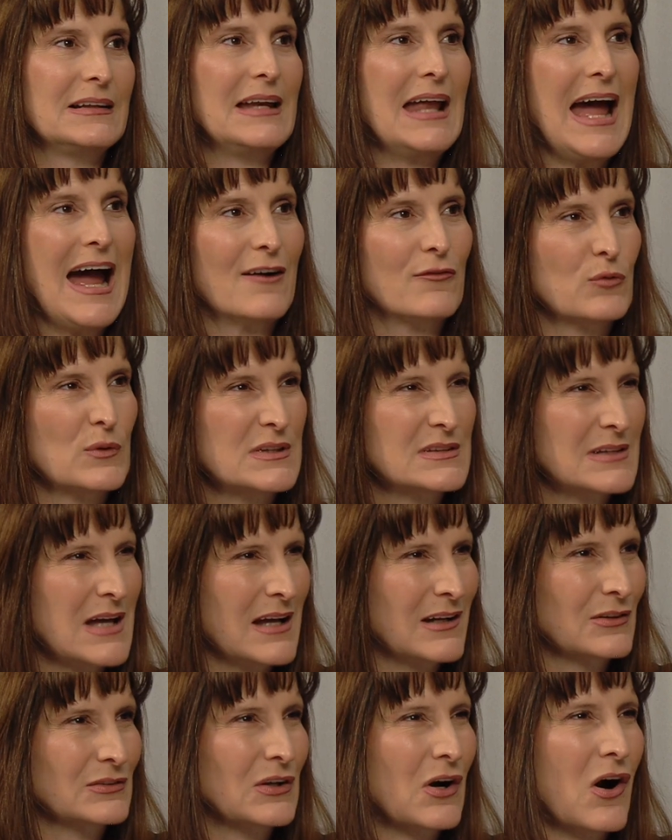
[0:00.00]
and have
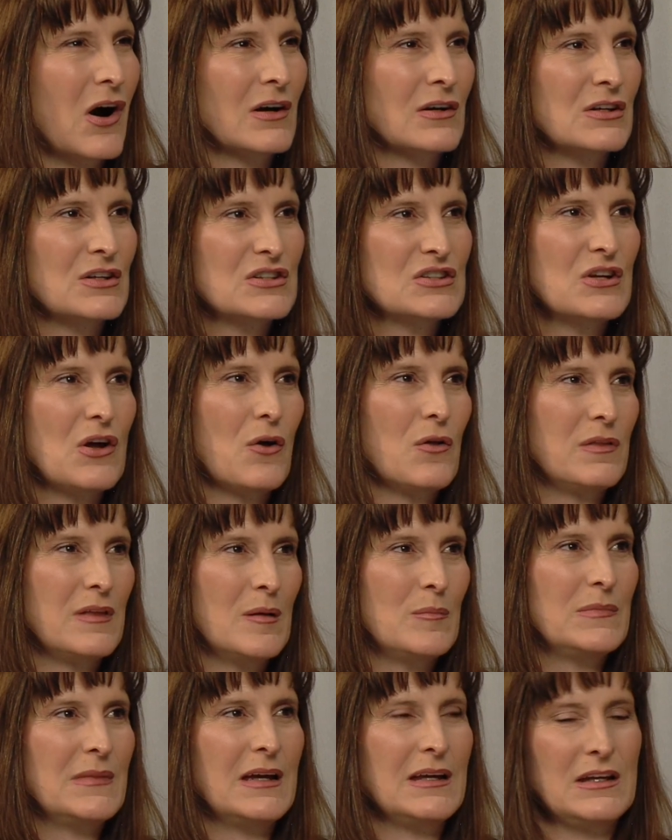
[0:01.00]
recycled art and show
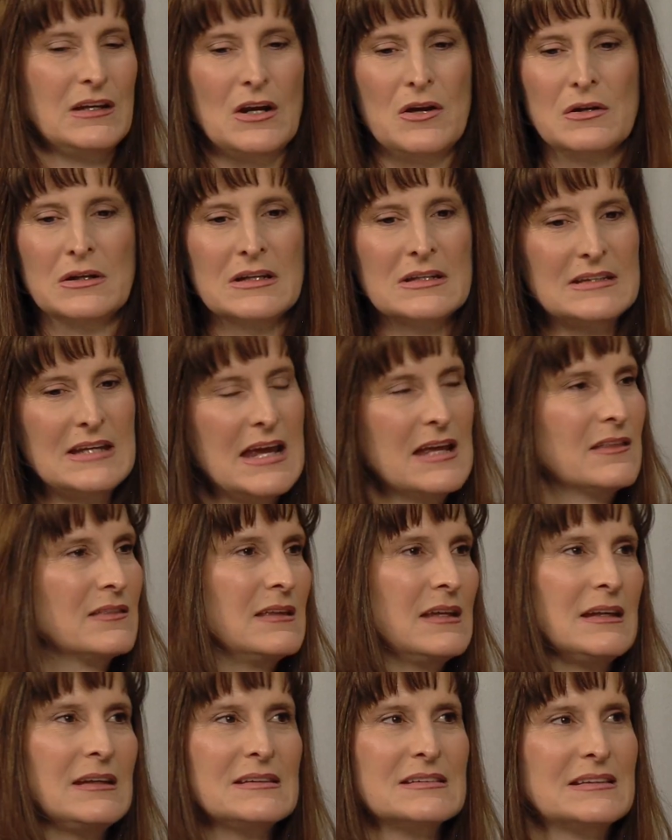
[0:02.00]
them that you can take
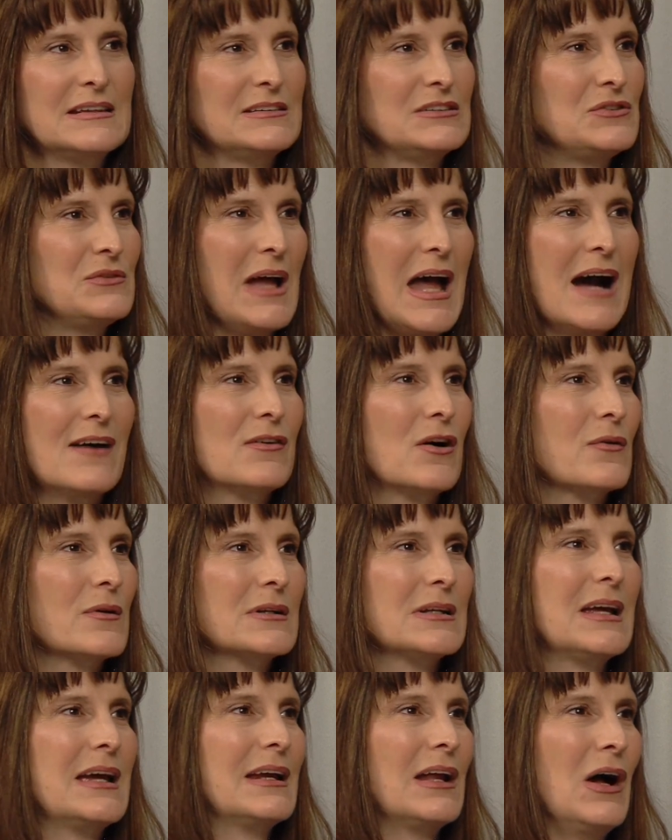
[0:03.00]
things that you have
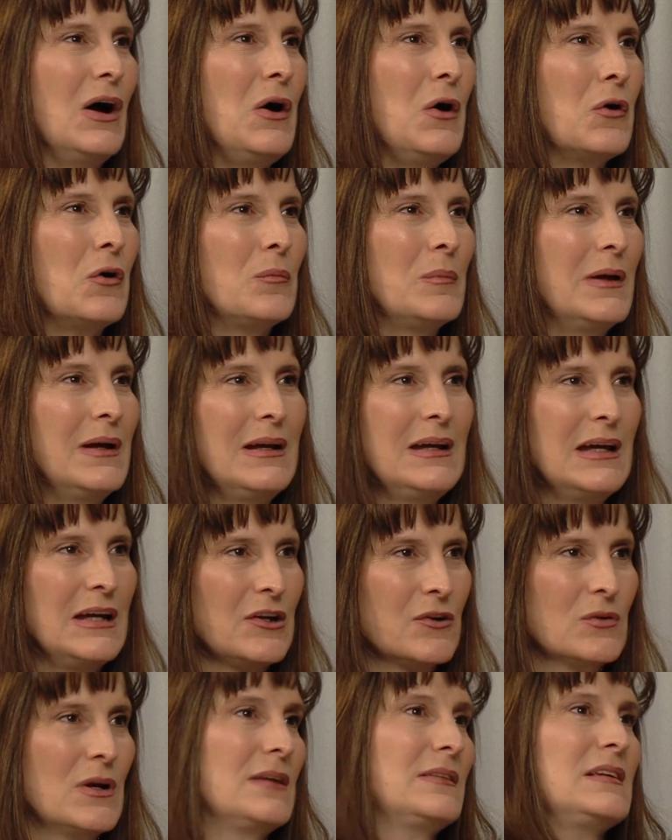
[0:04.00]
already at home
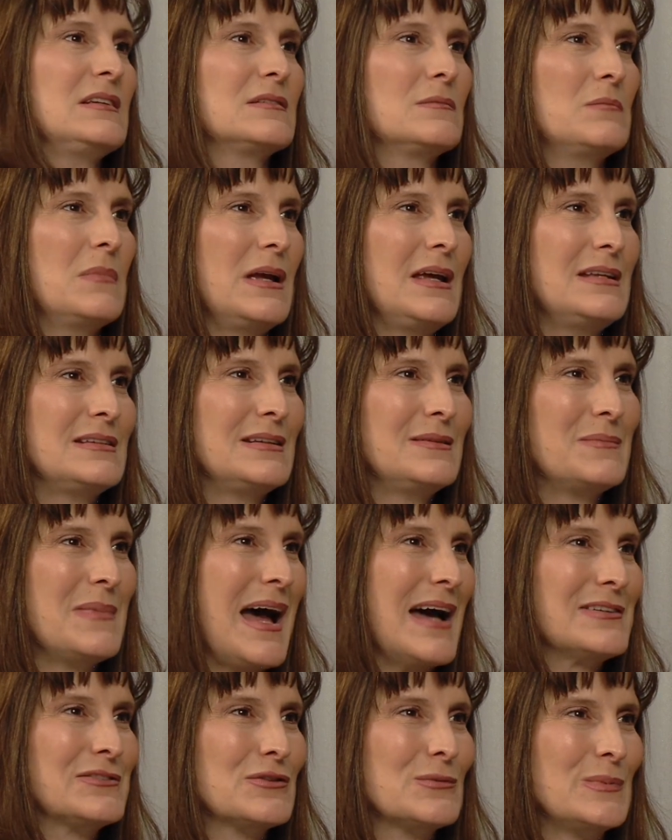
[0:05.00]
and create these amazing
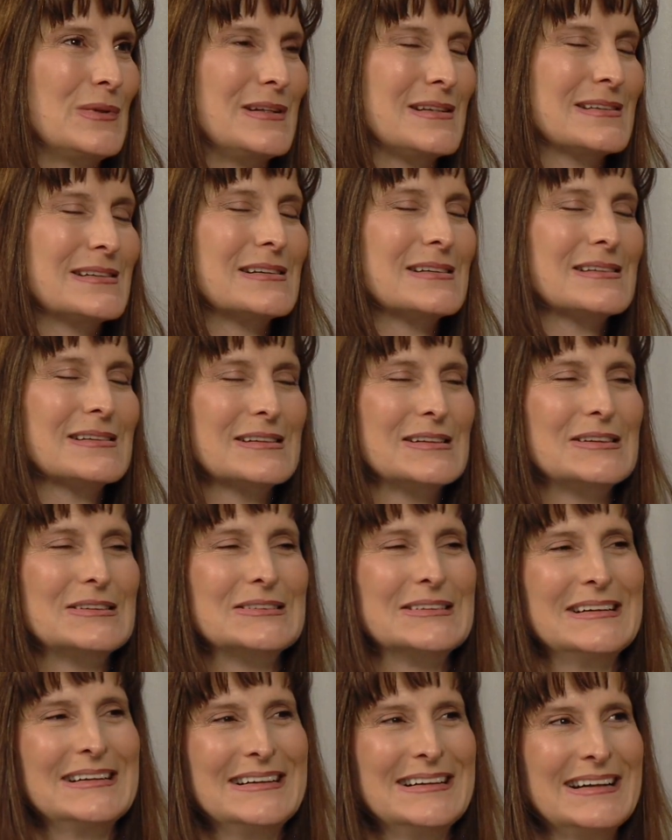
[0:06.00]
masterpieces.
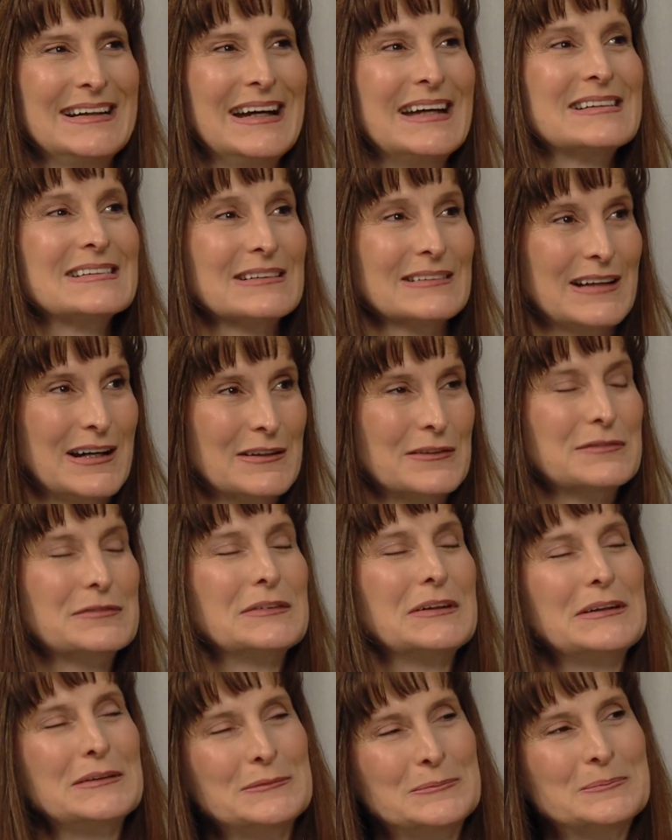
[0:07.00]
So, it's a lot of
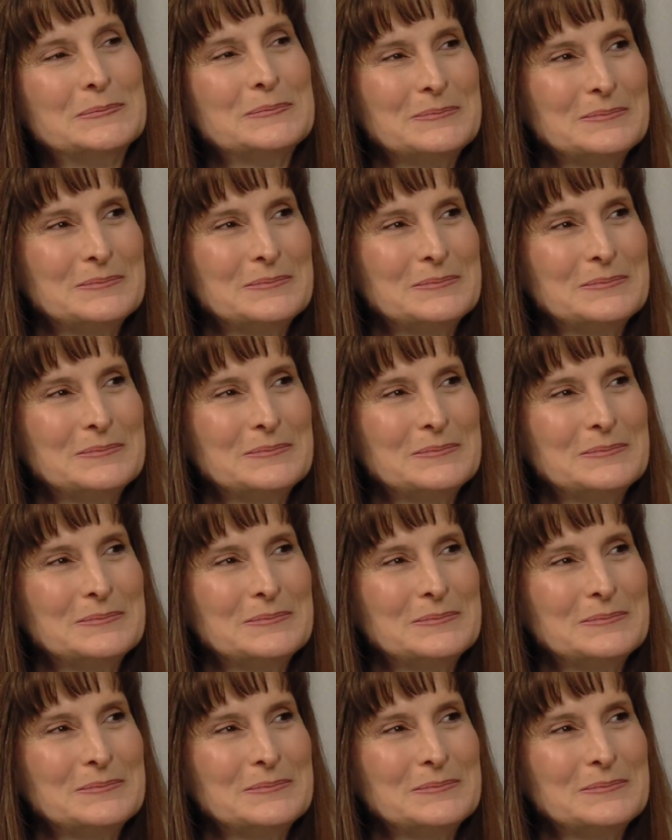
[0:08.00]
fun.